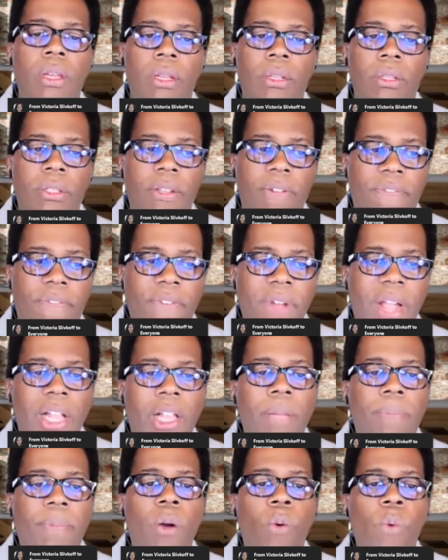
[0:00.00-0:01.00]

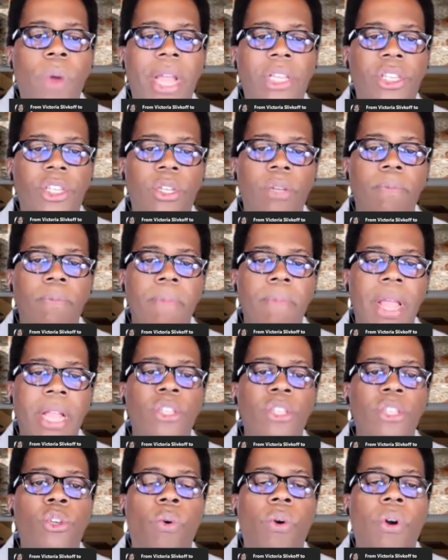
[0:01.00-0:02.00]
develop a way to
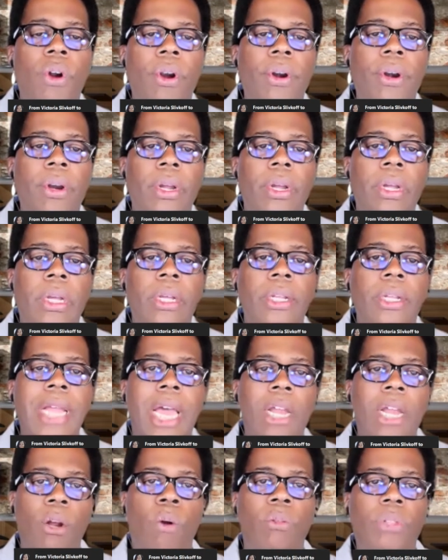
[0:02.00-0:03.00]
mentor
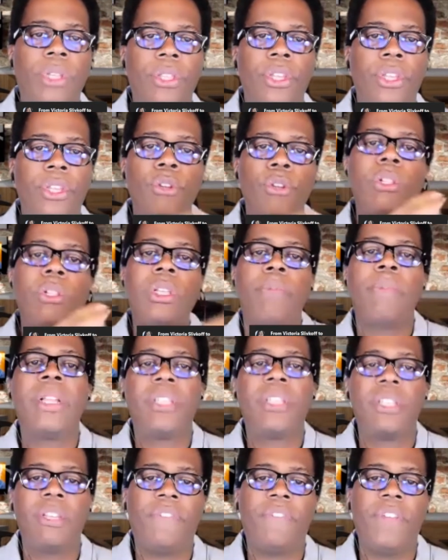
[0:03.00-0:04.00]
not only the newly
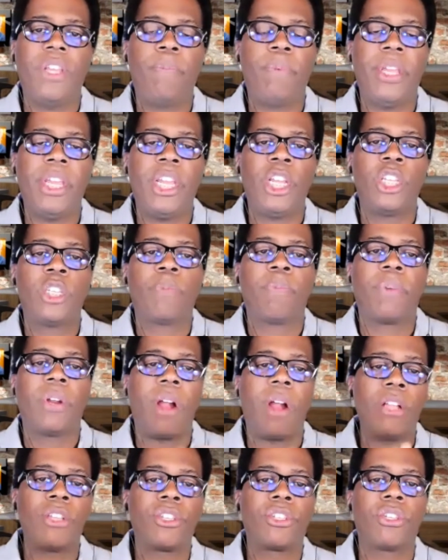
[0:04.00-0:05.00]
minted VPs, but
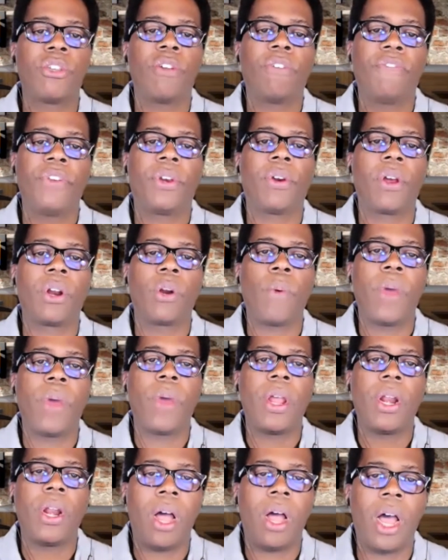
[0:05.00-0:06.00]
also figure out a way to
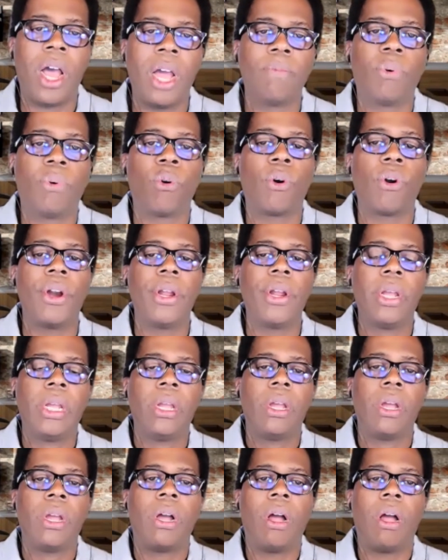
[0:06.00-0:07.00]
onboard
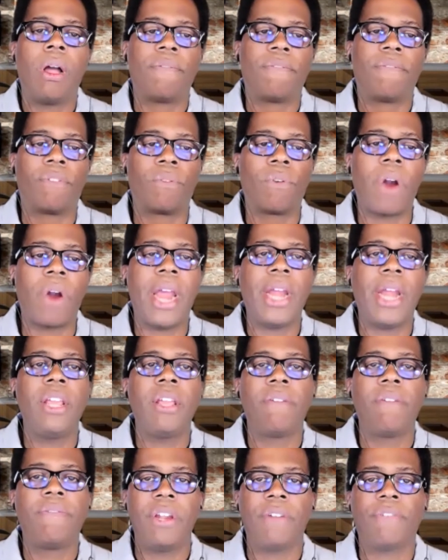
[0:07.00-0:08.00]
a variety
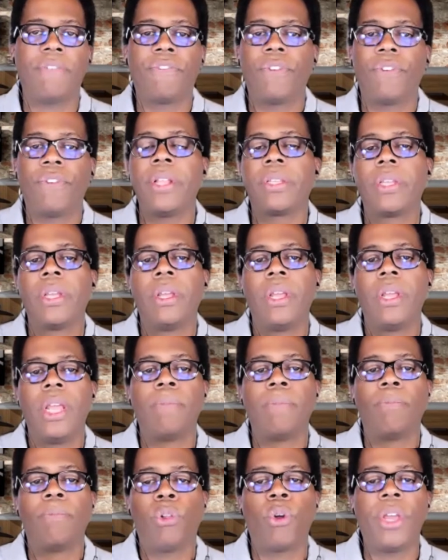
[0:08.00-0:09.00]
of different
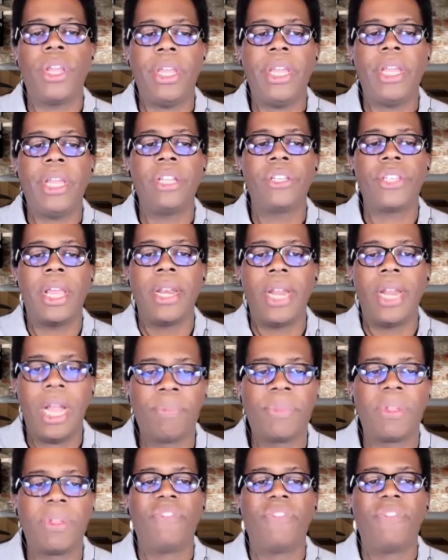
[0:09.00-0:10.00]
employees and
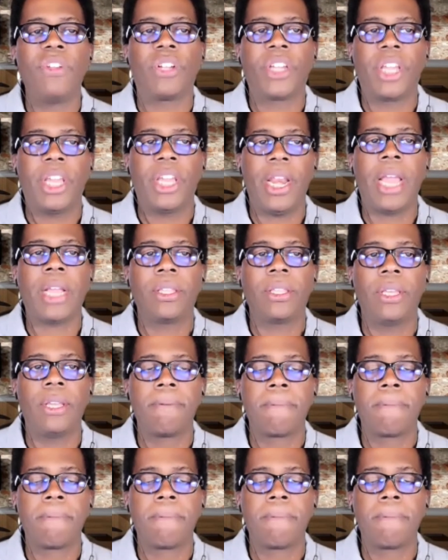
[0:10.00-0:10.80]
help them feel connected.